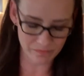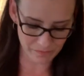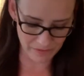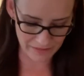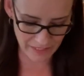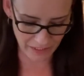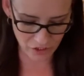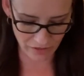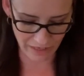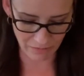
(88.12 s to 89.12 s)
the
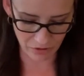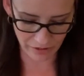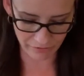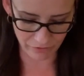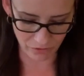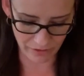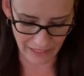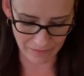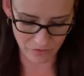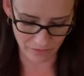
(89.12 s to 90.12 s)
texture that I'm looking for
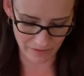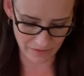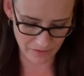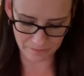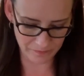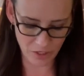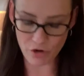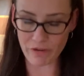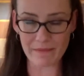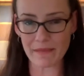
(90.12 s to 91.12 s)
comes from this
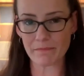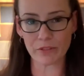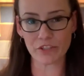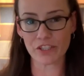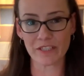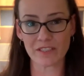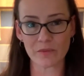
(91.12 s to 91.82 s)
creamy blue cheese,